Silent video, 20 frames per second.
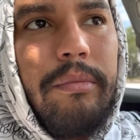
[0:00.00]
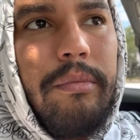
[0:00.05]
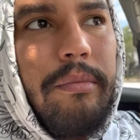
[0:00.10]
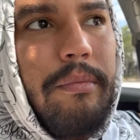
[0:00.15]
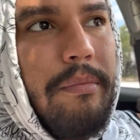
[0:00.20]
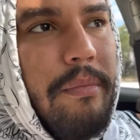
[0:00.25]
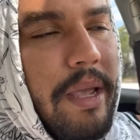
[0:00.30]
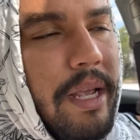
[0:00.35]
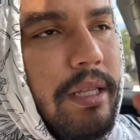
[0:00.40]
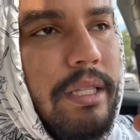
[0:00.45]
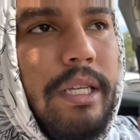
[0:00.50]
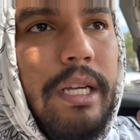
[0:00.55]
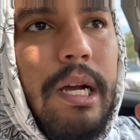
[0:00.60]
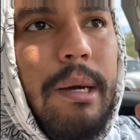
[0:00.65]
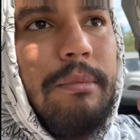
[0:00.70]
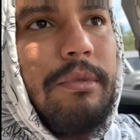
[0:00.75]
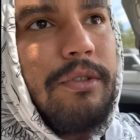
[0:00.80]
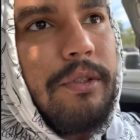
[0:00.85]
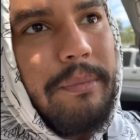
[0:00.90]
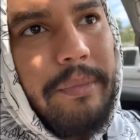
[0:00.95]
mainly
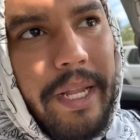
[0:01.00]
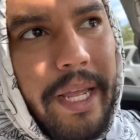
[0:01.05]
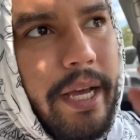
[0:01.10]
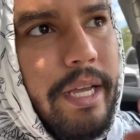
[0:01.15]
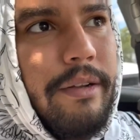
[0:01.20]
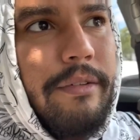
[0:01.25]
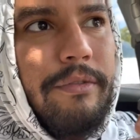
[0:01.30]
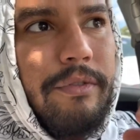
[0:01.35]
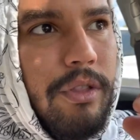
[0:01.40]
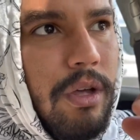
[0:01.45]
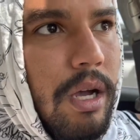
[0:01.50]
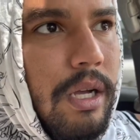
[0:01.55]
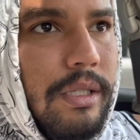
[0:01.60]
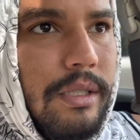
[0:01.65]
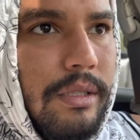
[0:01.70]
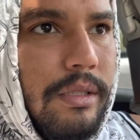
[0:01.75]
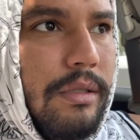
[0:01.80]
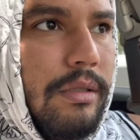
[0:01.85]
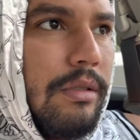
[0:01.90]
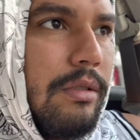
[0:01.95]
comes from negative thoughts.